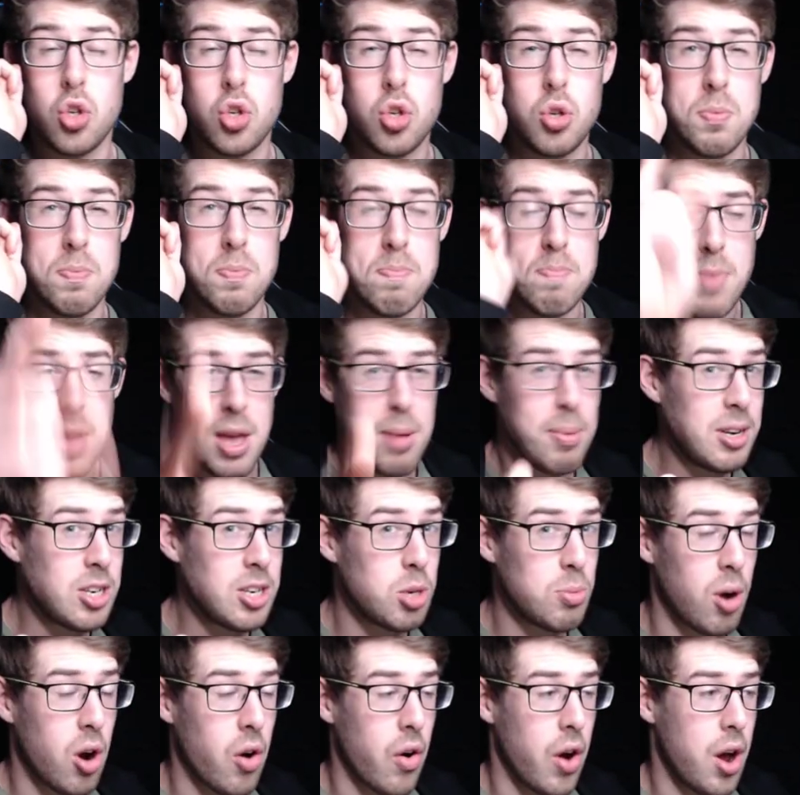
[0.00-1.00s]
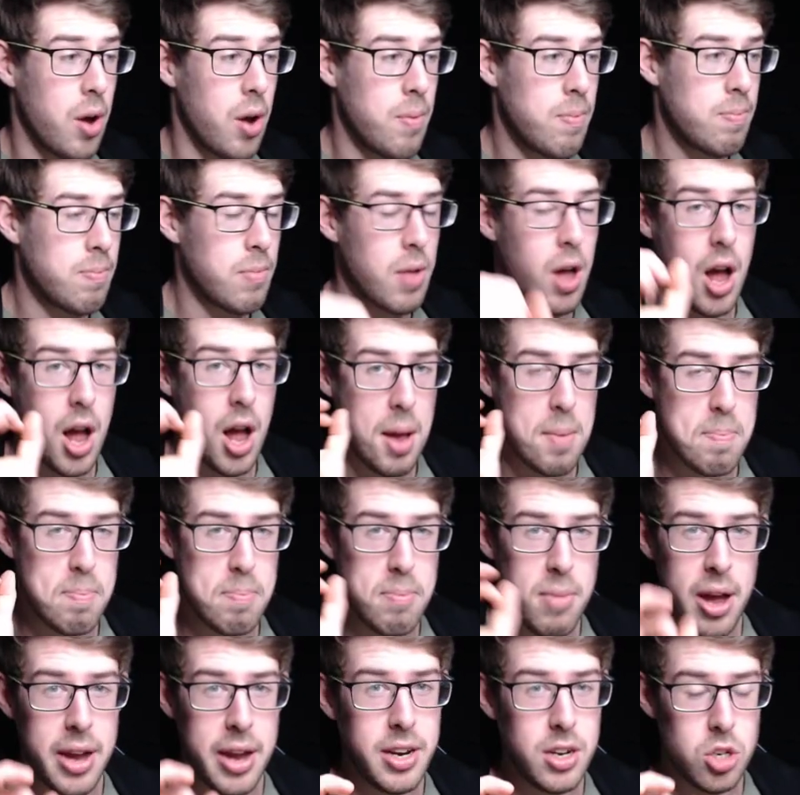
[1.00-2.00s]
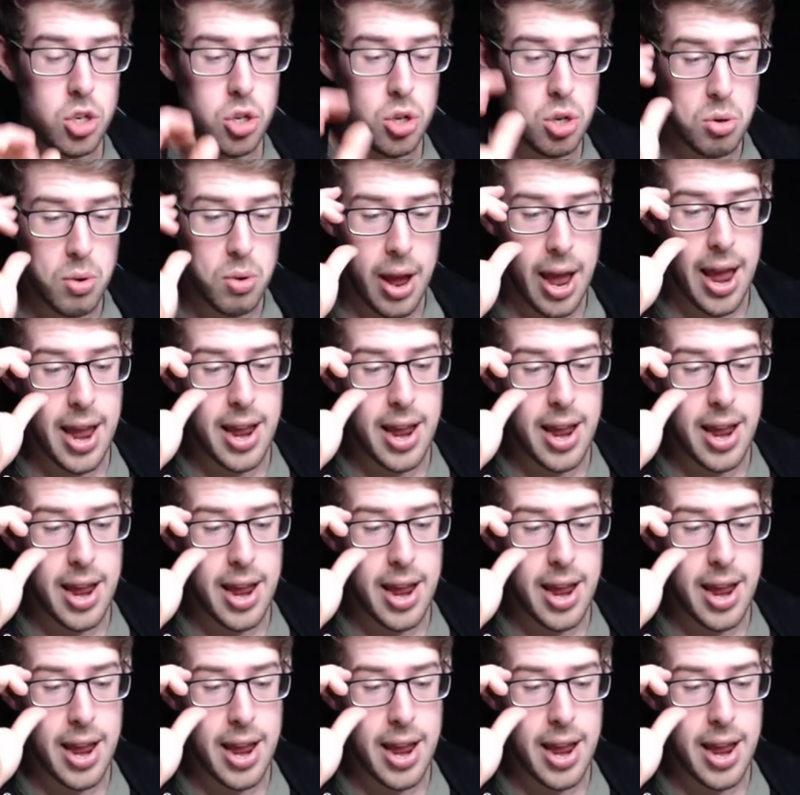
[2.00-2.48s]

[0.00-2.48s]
Maybe tomorrow. I might do